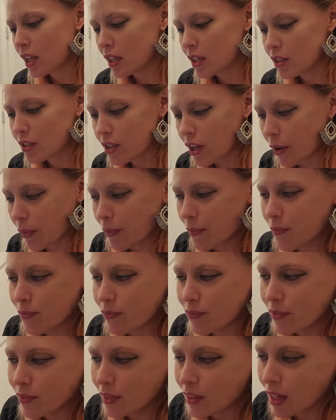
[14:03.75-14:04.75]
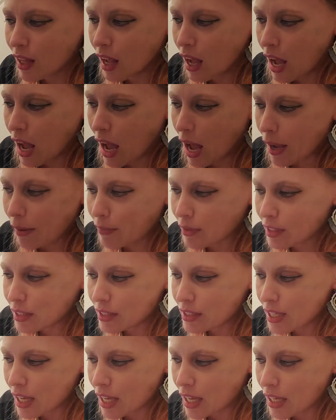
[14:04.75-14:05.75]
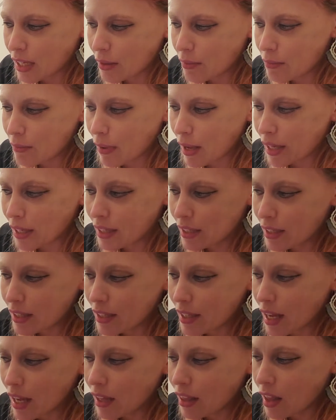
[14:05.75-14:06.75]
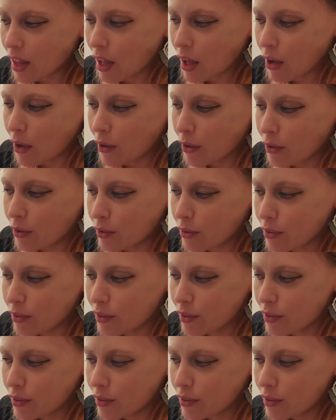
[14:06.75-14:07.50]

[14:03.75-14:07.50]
So I'm going to take my yellow